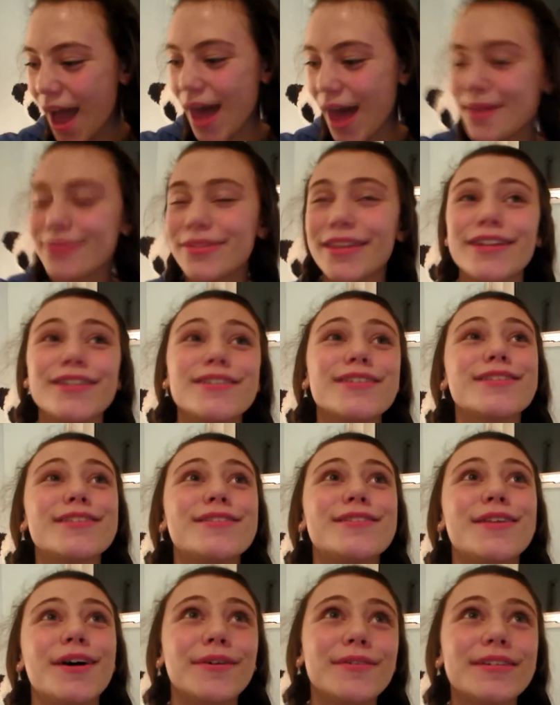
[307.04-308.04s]
um, they're
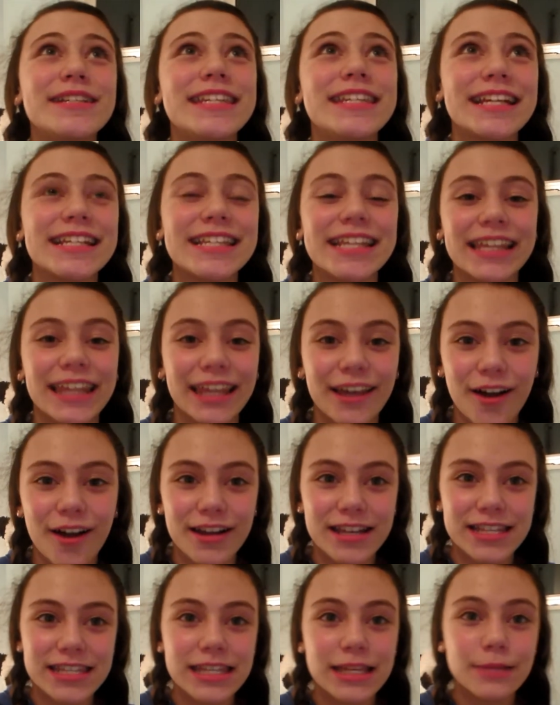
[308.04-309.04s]
just so addicting. Like
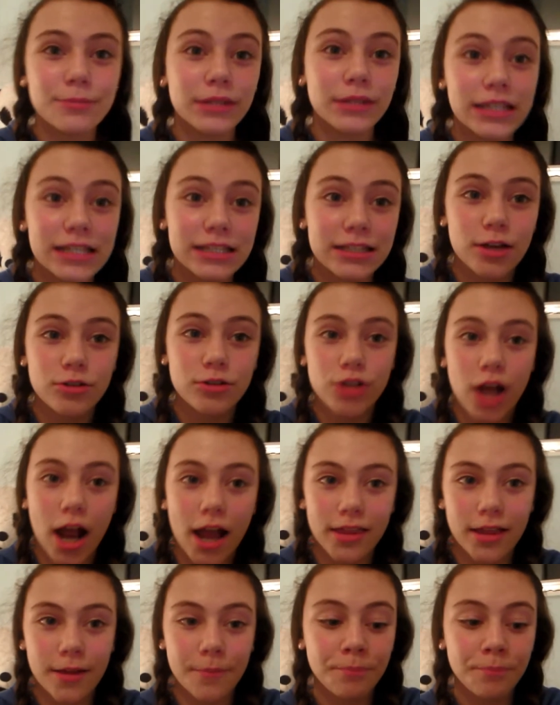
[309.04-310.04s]
honestly, please go
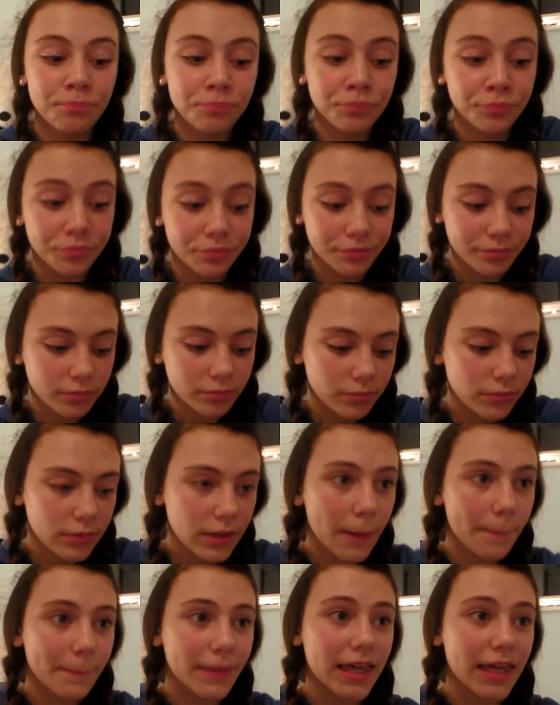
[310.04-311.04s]
try them
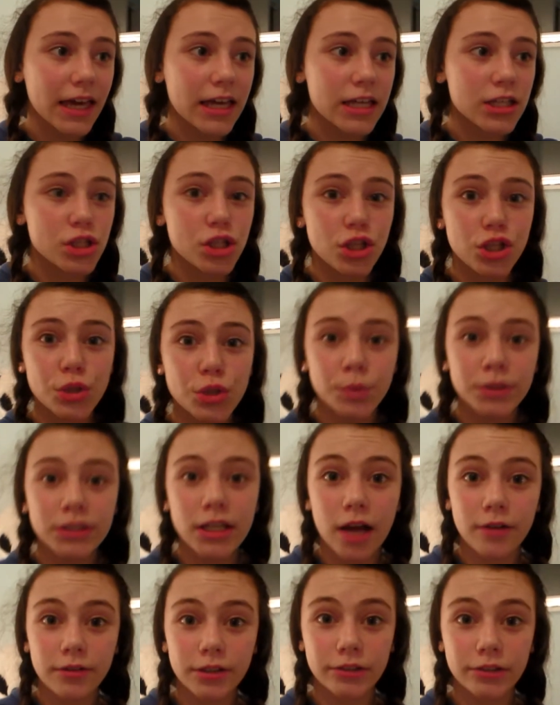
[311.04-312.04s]
because you will
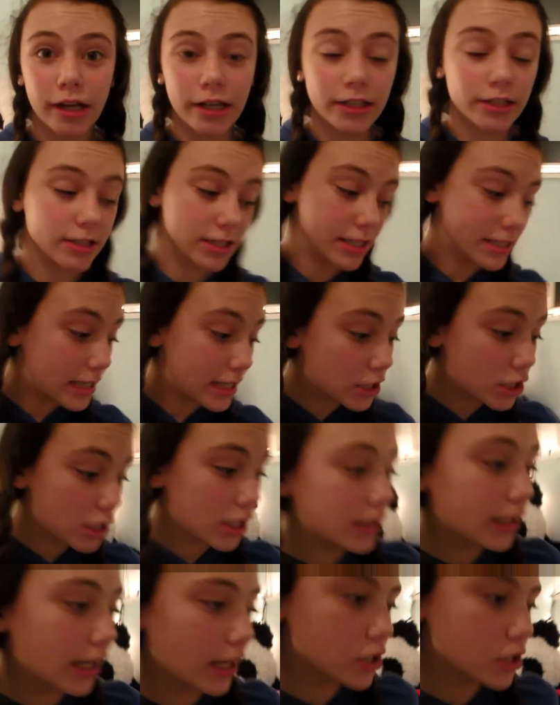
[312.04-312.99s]
not regret your decision.